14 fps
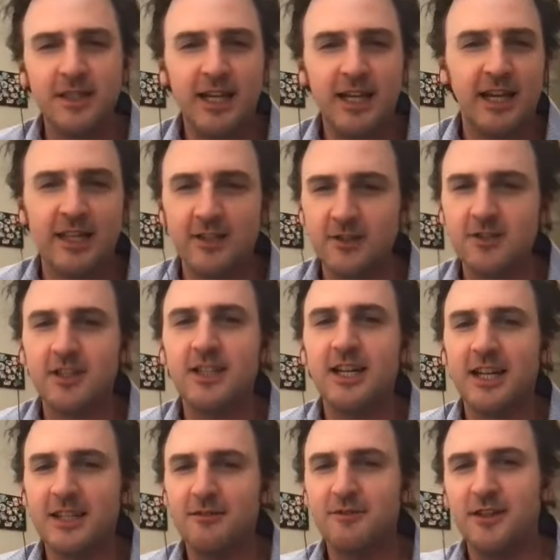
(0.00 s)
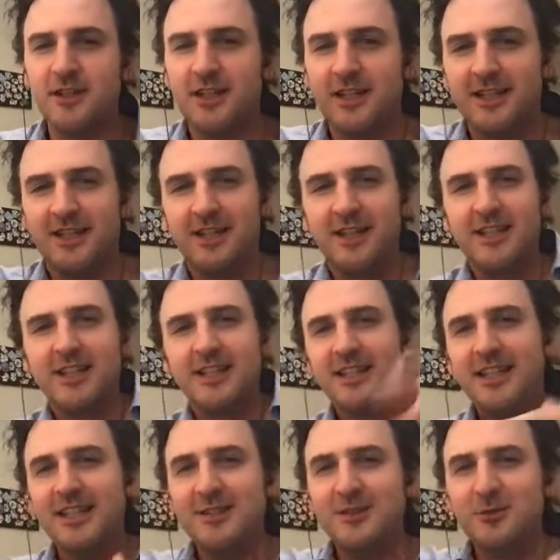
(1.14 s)
Yeah, there's a lot of uh
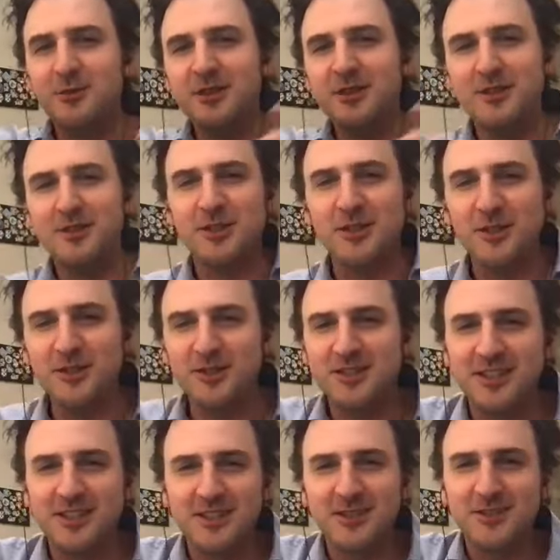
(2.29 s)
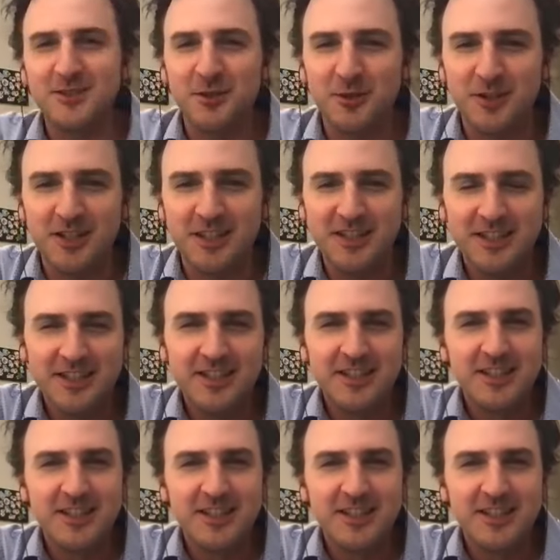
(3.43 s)
a lot of twists and turns to this story.